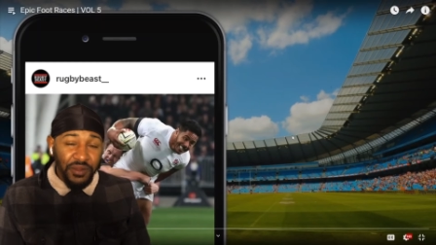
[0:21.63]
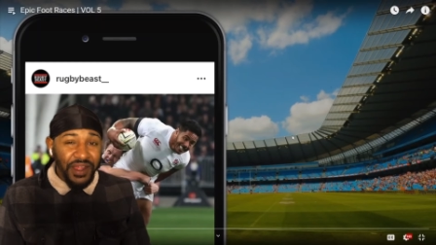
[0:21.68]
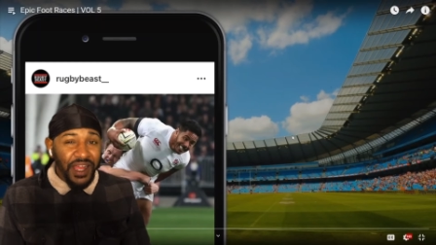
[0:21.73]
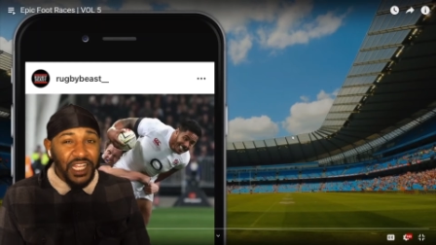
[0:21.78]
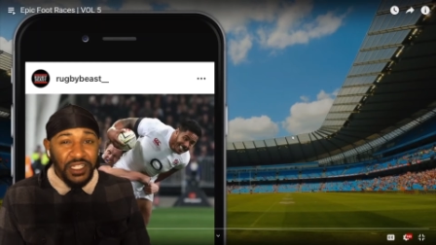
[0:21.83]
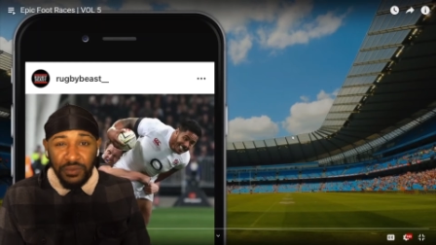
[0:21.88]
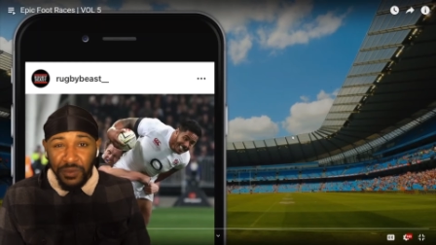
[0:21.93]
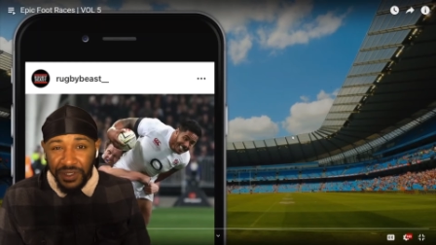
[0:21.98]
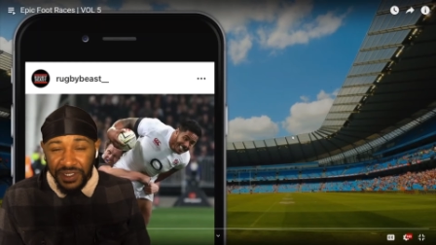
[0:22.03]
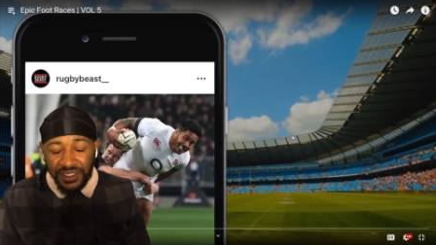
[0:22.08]
You
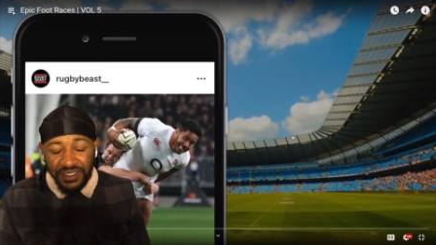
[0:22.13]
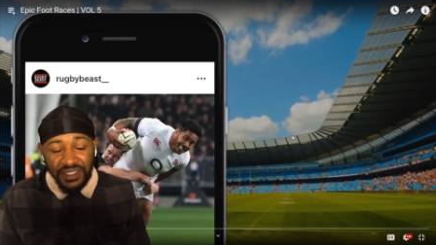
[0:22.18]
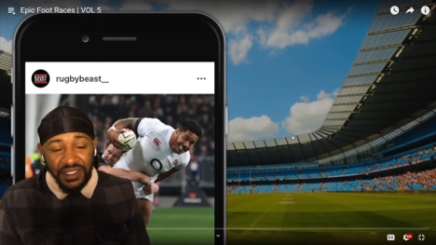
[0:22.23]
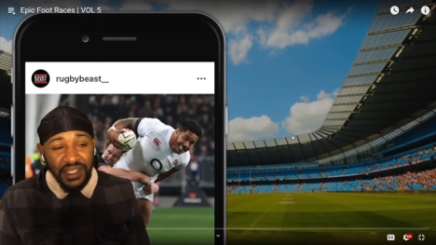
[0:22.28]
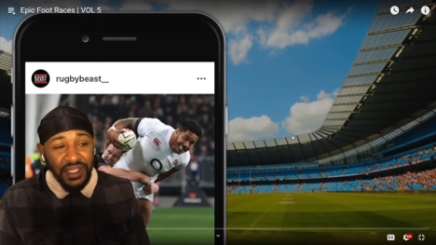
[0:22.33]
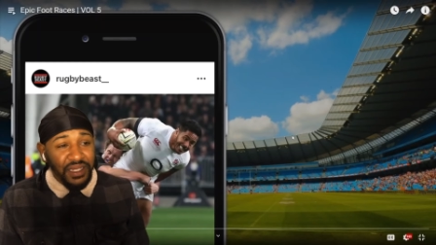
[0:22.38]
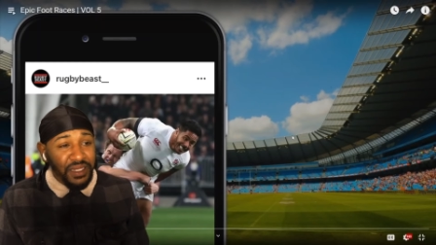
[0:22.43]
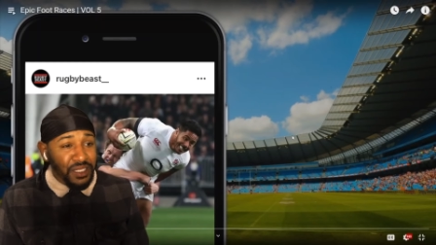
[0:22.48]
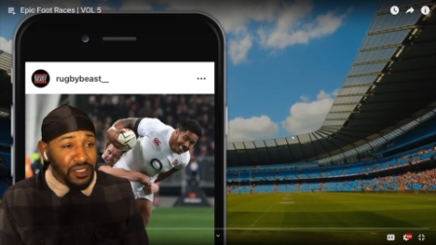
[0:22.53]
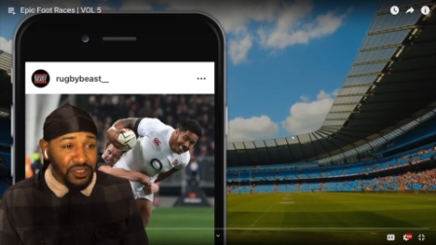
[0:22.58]
guys want to
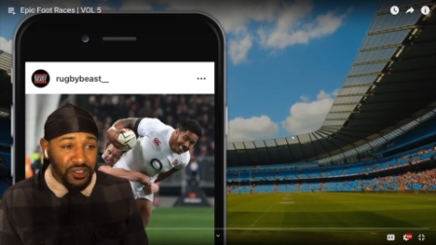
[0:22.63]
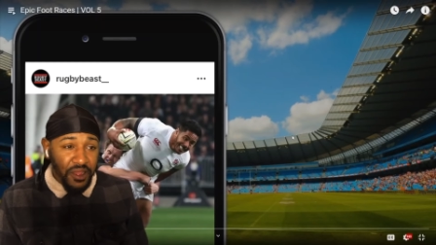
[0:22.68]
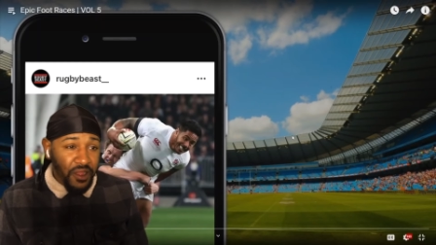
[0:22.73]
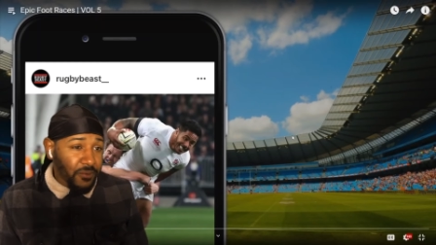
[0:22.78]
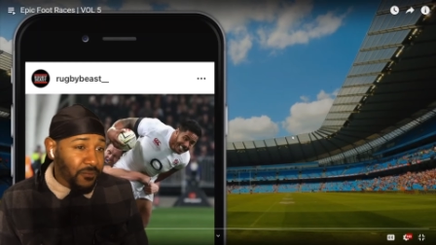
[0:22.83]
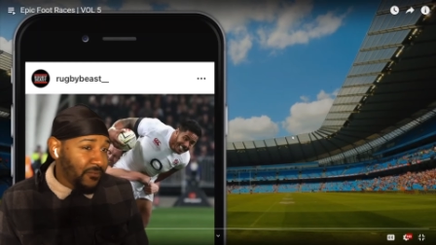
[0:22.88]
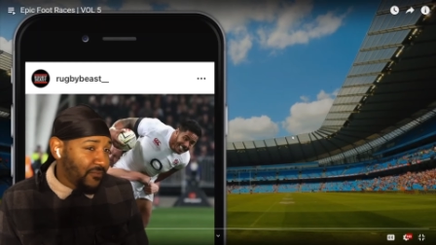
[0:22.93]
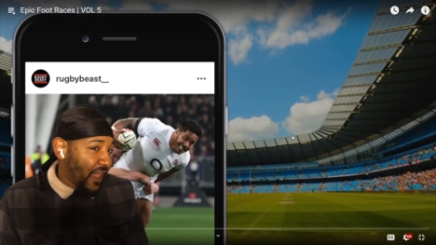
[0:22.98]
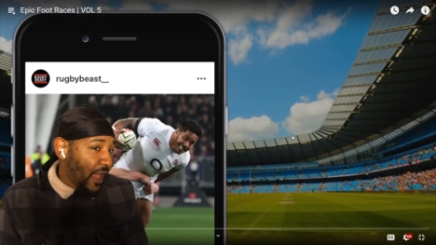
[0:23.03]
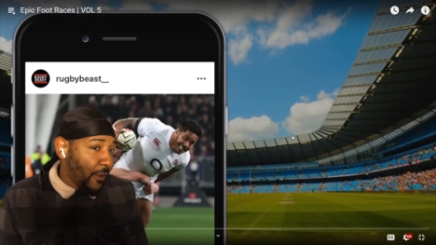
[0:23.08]
see these.
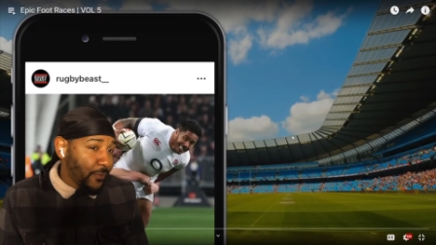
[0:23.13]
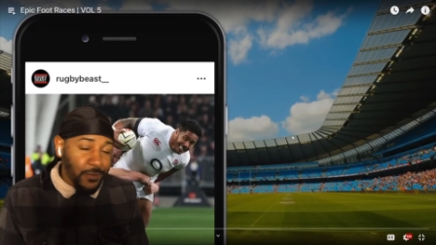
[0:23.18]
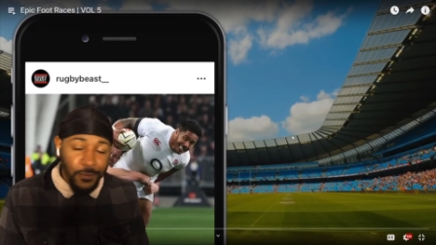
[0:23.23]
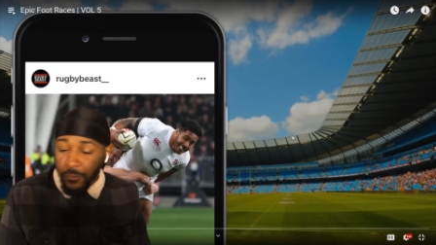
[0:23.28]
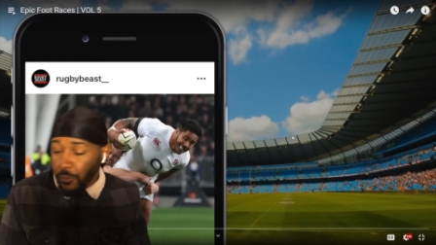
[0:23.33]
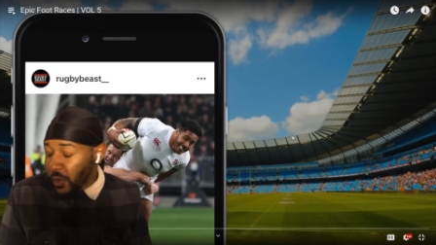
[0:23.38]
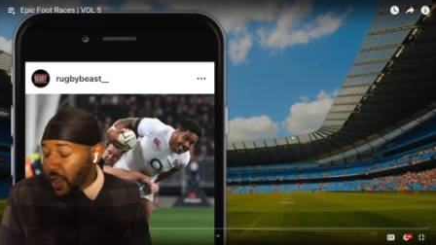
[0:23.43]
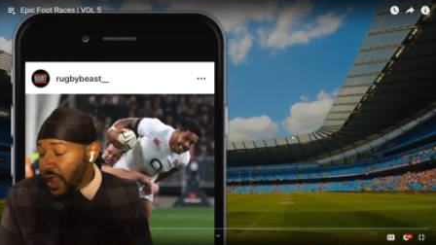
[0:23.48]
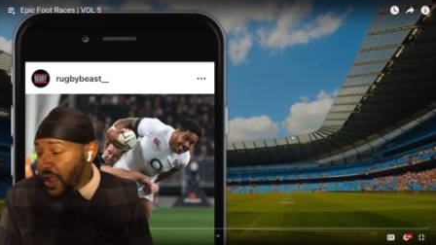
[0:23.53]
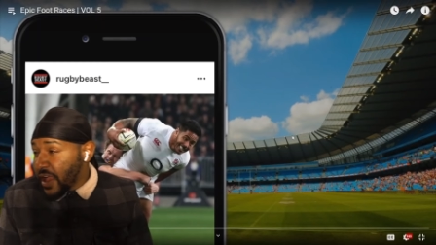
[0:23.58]
Y'all value
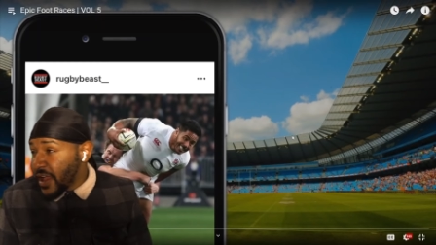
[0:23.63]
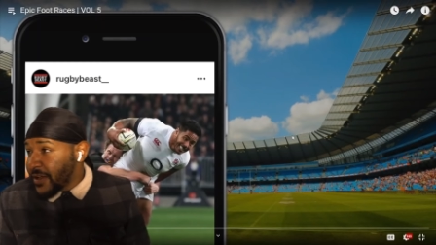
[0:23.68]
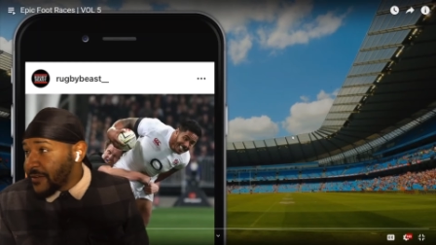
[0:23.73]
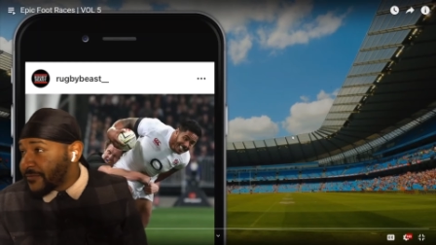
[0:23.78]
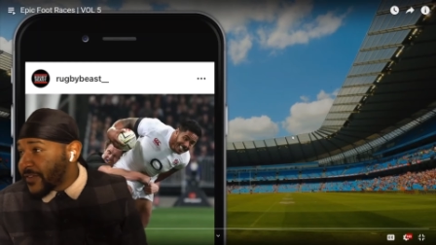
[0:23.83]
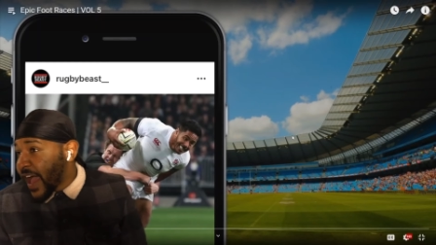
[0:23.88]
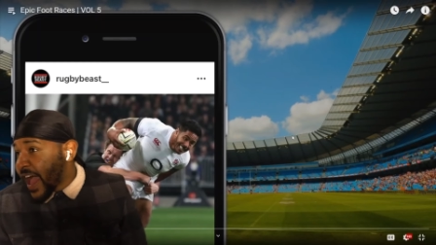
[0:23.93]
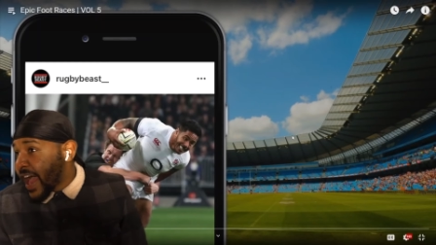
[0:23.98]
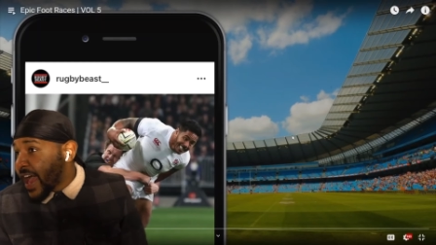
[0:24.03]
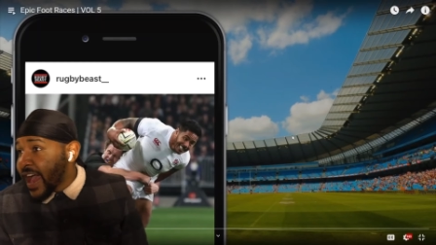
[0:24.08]
1,
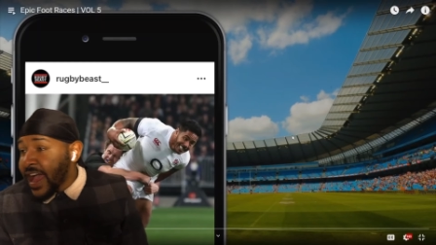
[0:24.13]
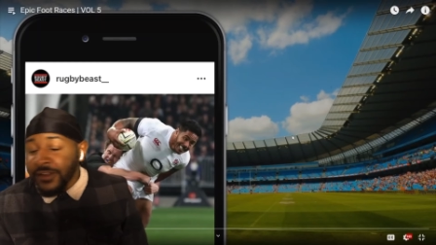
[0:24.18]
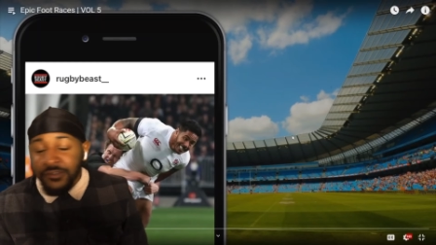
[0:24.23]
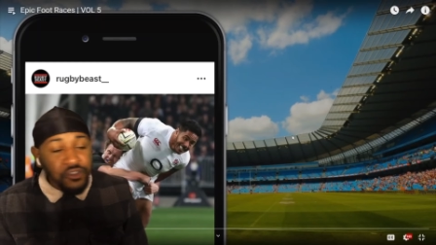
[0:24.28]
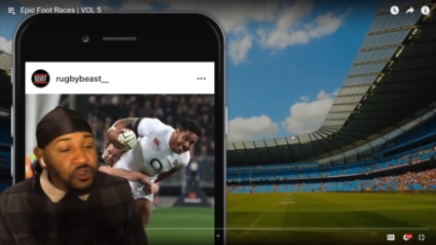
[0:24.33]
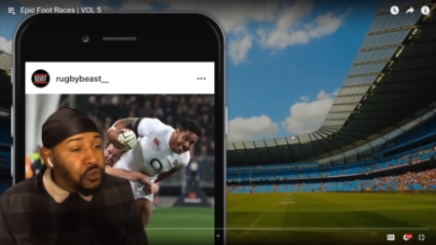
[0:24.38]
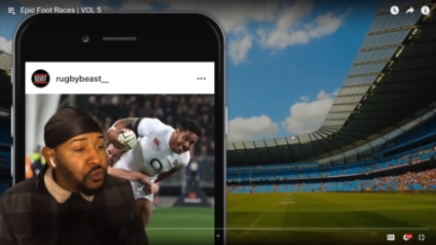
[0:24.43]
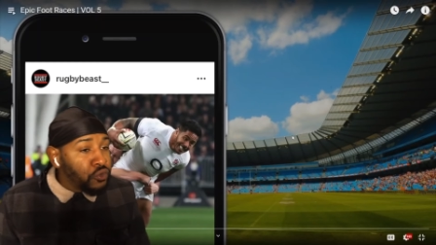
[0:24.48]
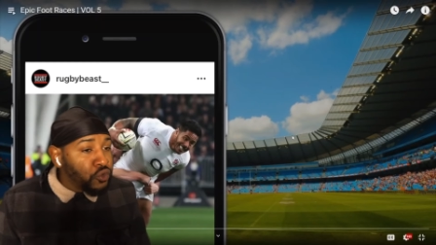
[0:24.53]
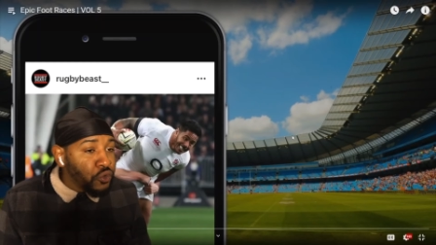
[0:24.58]
5,
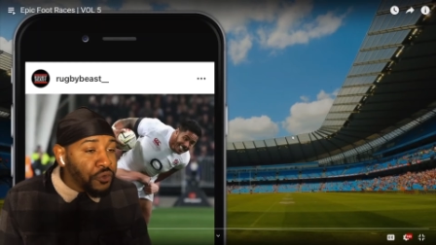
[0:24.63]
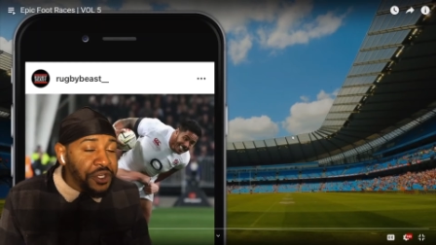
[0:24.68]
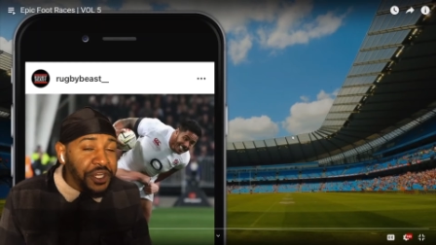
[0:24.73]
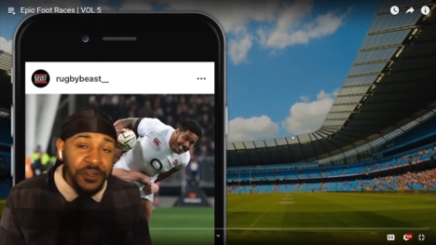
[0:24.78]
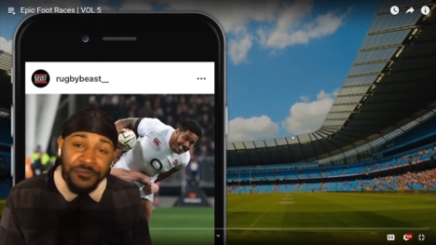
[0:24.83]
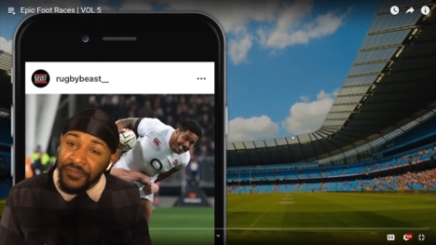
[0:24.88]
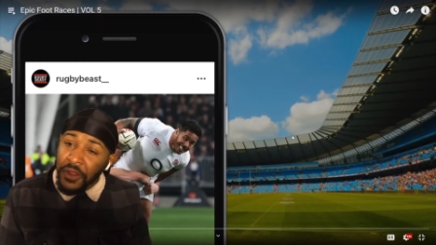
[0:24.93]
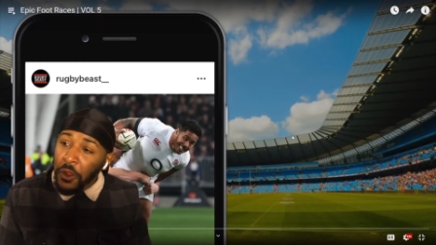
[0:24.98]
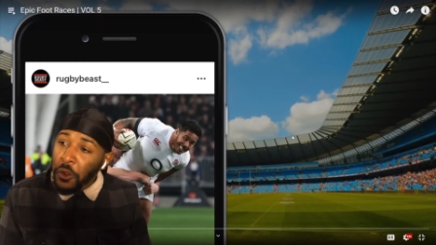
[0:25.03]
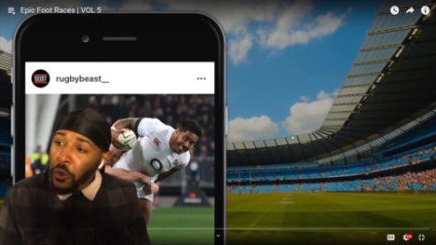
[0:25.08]
2,
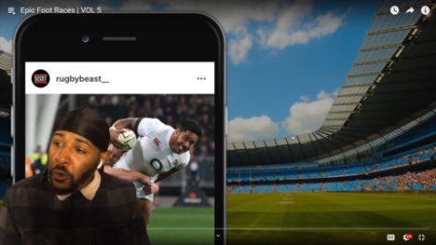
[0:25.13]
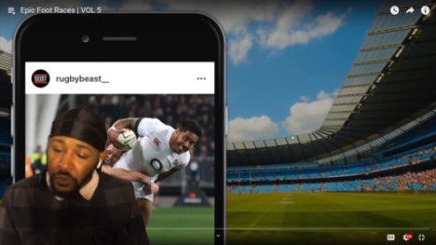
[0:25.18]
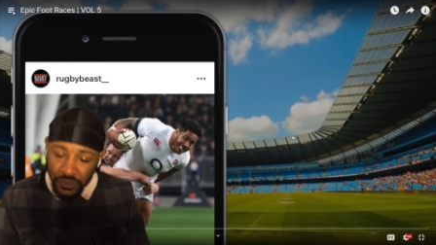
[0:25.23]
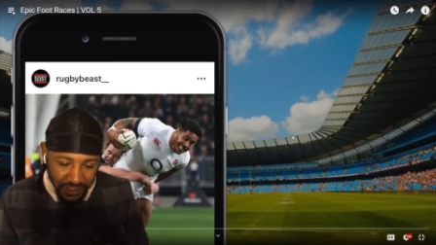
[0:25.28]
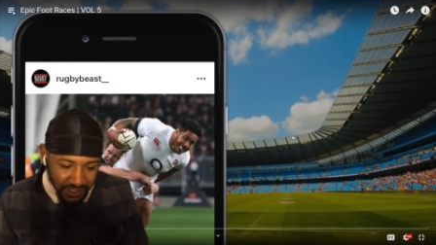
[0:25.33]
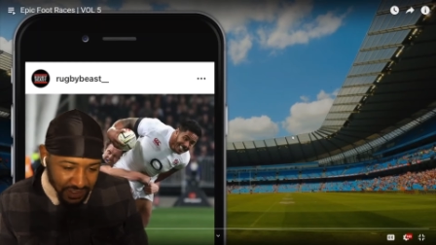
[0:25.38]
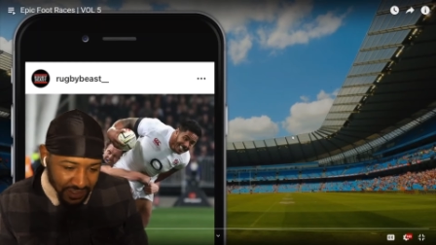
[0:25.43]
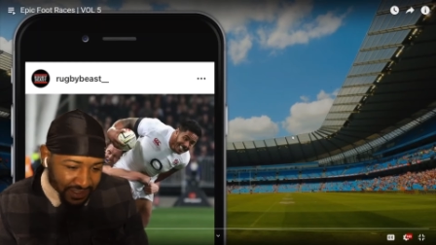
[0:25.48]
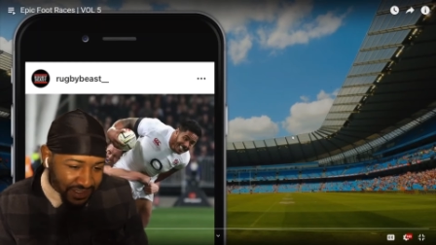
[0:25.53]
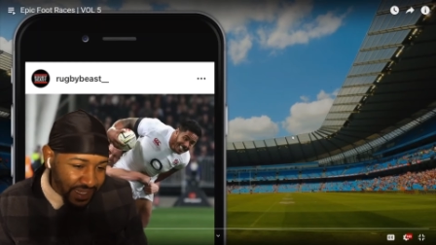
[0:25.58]
3, 4,
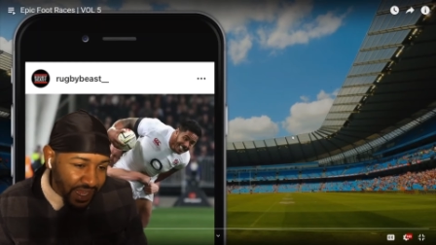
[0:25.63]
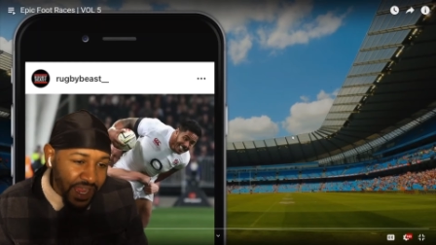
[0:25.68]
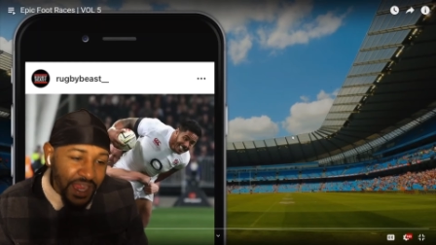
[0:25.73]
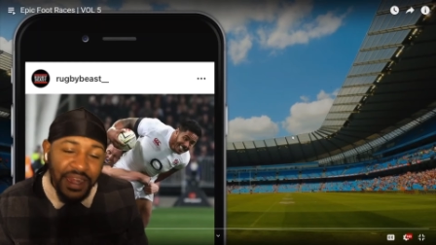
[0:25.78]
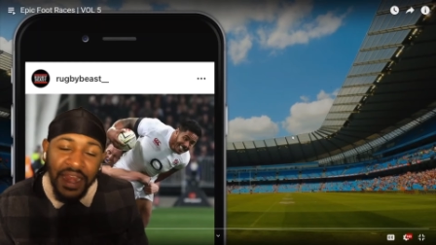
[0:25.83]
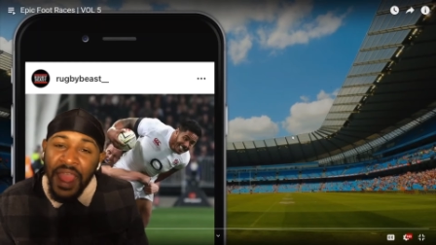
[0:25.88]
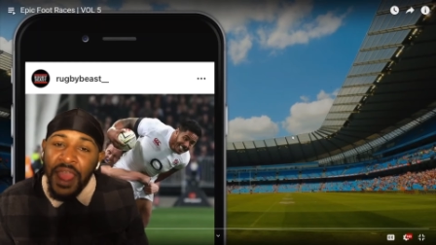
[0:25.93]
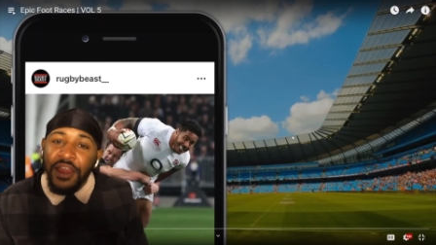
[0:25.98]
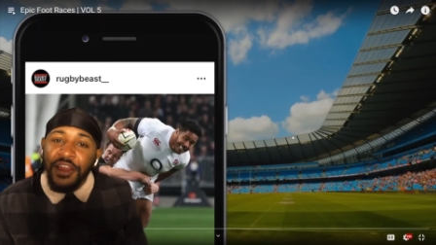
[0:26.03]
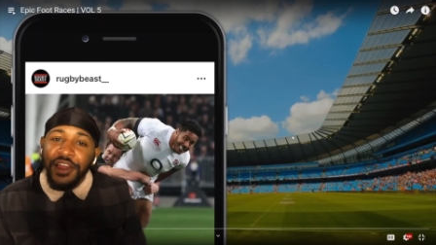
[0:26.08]
6, 8,